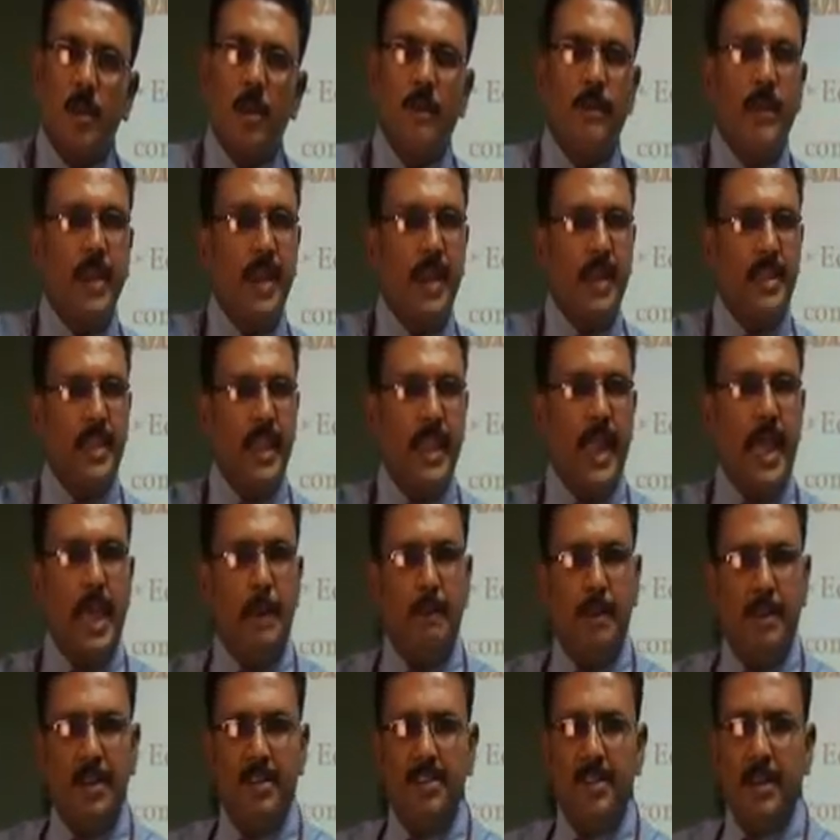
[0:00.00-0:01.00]
If anything
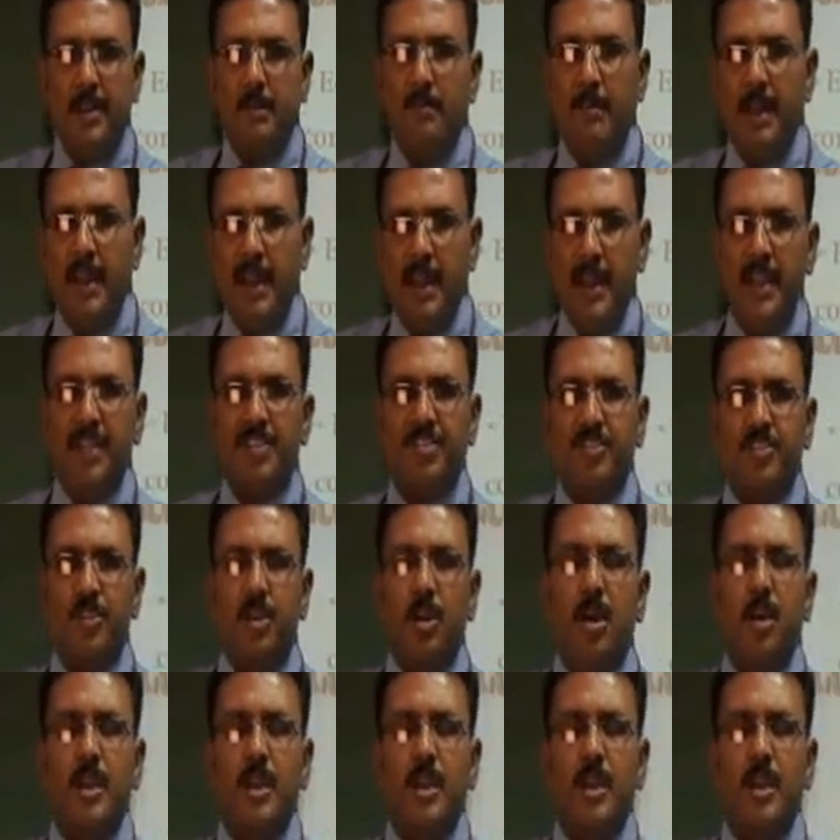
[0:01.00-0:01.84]
happens in Middle East